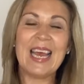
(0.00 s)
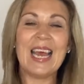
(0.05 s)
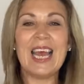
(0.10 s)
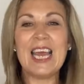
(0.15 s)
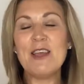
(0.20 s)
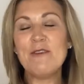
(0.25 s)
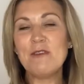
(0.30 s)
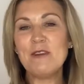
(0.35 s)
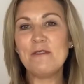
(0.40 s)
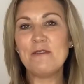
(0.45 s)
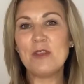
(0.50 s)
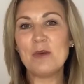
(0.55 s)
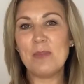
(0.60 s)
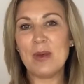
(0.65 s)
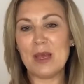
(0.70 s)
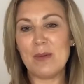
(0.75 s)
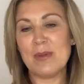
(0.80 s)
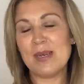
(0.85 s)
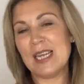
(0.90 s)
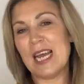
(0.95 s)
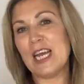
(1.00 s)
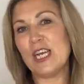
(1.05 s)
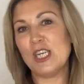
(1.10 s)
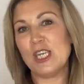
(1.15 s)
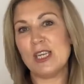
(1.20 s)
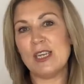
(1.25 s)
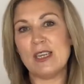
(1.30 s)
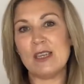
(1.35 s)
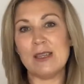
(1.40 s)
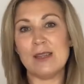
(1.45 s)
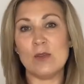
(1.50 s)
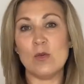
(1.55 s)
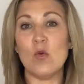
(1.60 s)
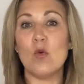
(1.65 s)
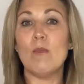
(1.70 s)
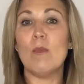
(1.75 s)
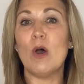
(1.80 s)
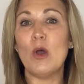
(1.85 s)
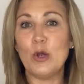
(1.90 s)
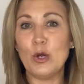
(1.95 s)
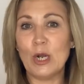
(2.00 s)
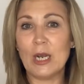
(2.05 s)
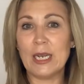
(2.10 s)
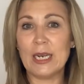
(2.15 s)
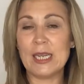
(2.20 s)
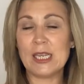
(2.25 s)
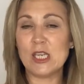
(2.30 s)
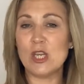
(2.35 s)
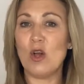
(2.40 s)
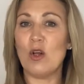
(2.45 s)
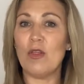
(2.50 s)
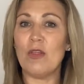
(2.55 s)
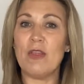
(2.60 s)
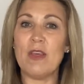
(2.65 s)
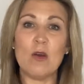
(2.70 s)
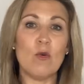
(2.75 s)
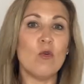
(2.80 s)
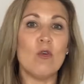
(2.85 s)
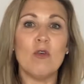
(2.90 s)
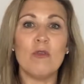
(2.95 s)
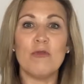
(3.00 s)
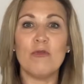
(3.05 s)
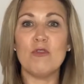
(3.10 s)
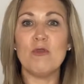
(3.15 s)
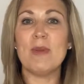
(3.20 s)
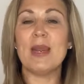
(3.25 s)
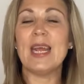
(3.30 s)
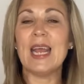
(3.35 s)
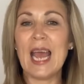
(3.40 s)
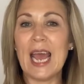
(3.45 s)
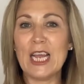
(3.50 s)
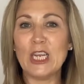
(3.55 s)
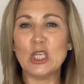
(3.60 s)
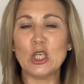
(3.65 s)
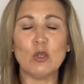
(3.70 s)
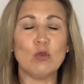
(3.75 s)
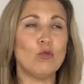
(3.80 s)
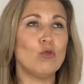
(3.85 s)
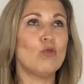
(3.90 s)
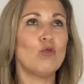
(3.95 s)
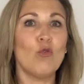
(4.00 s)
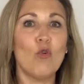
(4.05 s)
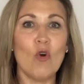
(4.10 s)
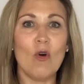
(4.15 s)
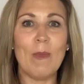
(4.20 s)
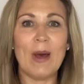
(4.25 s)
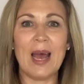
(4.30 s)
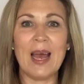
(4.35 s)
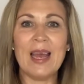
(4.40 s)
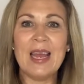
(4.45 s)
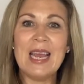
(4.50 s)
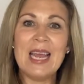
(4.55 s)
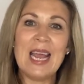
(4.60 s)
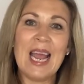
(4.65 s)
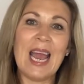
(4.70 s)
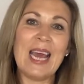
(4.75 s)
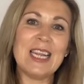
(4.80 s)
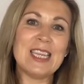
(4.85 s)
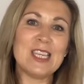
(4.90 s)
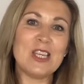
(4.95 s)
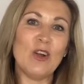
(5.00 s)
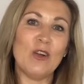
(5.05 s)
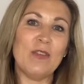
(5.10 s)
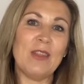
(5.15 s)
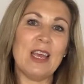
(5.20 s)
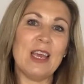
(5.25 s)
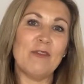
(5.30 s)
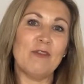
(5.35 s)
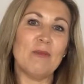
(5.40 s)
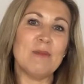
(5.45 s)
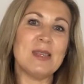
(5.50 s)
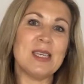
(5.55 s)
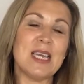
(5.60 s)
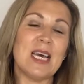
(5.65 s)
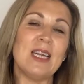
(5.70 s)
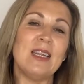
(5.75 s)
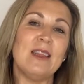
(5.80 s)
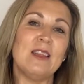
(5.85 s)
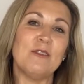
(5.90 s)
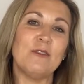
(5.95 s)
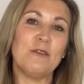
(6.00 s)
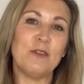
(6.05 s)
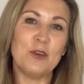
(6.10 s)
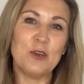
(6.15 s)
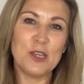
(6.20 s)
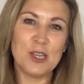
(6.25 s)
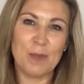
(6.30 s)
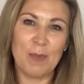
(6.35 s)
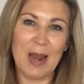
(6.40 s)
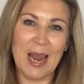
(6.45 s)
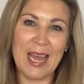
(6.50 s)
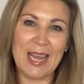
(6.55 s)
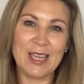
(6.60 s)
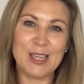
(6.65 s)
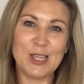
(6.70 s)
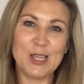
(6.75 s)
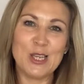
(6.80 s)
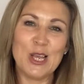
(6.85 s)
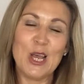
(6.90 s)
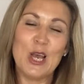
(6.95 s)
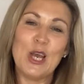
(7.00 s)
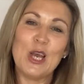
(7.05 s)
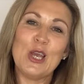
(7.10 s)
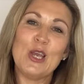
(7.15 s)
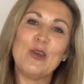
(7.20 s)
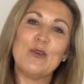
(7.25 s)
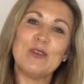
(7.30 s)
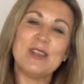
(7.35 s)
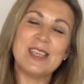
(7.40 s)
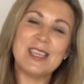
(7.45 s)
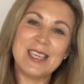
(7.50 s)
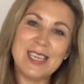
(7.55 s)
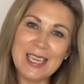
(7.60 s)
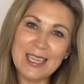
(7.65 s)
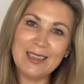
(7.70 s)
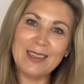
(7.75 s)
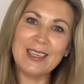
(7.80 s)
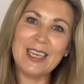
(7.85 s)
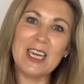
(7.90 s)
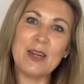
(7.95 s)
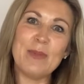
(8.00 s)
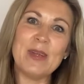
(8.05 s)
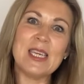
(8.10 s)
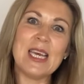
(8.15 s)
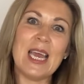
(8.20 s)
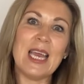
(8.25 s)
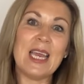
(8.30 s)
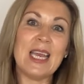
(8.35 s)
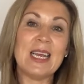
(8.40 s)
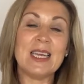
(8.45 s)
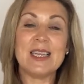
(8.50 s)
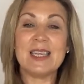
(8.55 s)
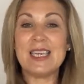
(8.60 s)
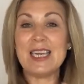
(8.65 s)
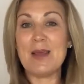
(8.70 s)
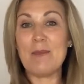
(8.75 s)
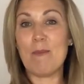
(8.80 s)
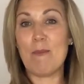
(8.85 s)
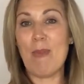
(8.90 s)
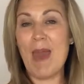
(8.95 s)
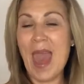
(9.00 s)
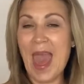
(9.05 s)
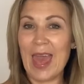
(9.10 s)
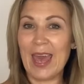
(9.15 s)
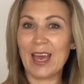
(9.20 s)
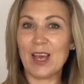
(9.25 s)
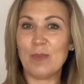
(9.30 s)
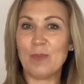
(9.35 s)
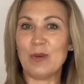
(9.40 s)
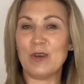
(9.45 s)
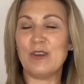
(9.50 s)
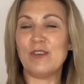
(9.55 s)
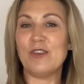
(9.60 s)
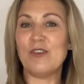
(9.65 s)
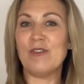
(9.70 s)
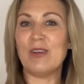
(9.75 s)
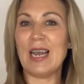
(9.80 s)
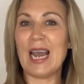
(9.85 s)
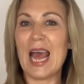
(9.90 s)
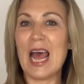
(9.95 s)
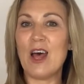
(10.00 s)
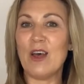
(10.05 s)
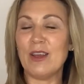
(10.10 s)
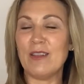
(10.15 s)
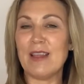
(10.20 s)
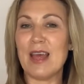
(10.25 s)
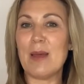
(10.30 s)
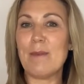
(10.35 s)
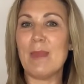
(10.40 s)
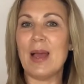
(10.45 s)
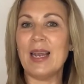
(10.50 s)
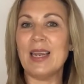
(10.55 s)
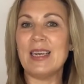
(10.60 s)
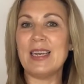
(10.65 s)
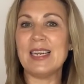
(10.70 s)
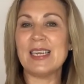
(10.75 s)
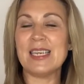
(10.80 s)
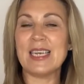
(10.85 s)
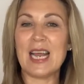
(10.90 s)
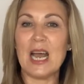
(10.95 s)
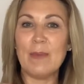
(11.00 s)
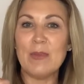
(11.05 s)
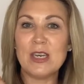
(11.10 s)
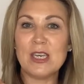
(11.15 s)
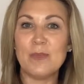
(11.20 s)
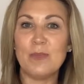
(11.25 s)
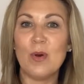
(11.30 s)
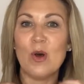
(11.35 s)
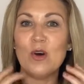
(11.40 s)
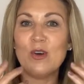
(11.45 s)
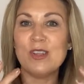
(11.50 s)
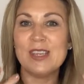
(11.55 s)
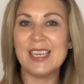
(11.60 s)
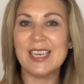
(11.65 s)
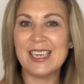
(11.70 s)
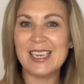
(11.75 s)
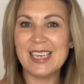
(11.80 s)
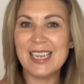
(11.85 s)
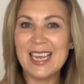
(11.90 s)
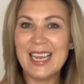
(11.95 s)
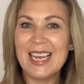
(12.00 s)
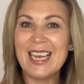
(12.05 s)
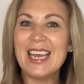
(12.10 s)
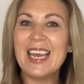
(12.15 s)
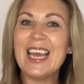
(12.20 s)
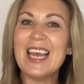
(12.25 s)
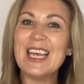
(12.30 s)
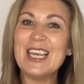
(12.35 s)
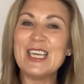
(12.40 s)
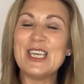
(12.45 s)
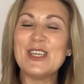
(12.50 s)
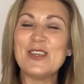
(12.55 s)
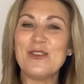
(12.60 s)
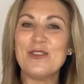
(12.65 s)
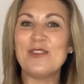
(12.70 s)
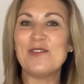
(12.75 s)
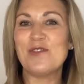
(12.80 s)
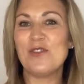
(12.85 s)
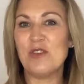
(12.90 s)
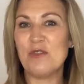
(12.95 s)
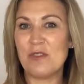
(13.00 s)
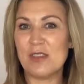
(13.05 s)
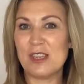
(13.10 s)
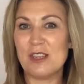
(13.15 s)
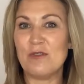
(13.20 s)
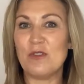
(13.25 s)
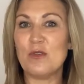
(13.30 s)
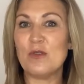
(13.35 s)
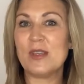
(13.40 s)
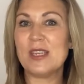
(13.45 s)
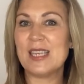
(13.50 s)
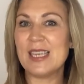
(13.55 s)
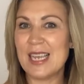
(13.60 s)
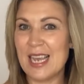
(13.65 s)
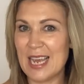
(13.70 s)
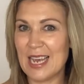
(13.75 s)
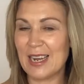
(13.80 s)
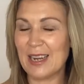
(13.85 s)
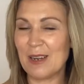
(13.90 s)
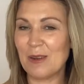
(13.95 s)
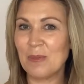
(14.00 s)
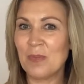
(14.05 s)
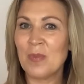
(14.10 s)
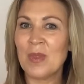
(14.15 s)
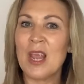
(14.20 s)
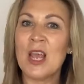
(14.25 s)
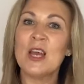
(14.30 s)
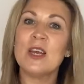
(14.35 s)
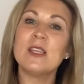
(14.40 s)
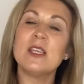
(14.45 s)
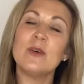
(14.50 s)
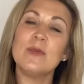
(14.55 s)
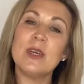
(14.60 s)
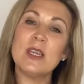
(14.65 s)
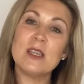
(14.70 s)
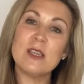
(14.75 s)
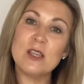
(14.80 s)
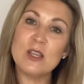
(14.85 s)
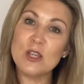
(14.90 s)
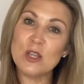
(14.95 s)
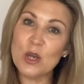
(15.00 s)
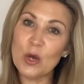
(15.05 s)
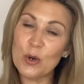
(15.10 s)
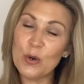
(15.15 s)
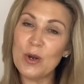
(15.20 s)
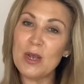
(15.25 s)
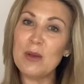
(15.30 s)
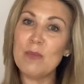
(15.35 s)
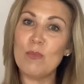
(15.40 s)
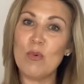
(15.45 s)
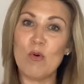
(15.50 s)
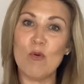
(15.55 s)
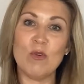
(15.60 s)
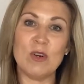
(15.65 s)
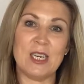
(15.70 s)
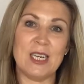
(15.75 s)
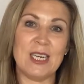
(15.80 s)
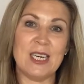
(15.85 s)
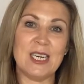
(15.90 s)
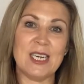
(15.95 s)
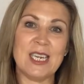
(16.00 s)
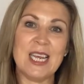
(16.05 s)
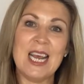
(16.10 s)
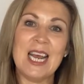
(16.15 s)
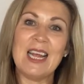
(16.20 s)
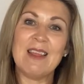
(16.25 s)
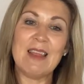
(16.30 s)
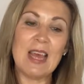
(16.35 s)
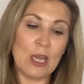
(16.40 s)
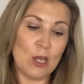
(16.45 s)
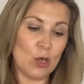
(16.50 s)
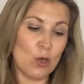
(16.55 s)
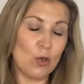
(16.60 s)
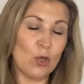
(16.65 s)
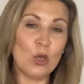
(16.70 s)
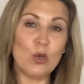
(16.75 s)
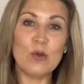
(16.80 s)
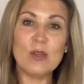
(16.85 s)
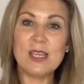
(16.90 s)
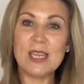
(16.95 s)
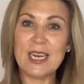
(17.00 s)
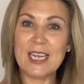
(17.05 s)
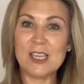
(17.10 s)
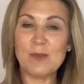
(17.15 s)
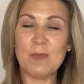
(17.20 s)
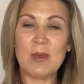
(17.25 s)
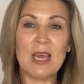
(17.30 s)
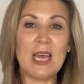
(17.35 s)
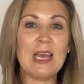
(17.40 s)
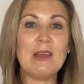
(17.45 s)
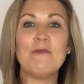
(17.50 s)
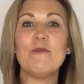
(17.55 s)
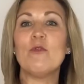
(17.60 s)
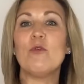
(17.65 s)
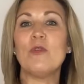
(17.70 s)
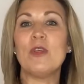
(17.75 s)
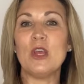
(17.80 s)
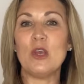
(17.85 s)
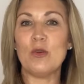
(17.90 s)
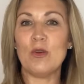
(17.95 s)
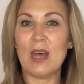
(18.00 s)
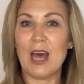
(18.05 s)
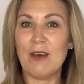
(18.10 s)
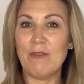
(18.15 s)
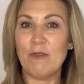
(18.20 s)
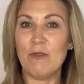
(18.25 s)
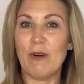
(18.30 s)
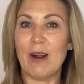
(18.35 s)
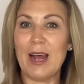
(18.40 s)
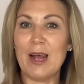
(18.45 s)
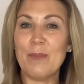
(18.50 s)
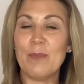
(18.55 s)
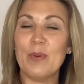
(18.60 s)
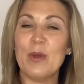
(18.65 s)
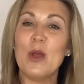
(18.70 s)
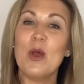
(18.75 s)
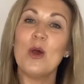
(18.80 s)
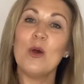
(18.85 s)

Even if the pigmentation is hormonal and it's not, or through medication or trauma, and it's not there from sun in the first place, you're still going to be taking a step back because you're allowing that melanin to come and deposit into the surface of your skin. So it is so important that you use an SPF or that you cover up.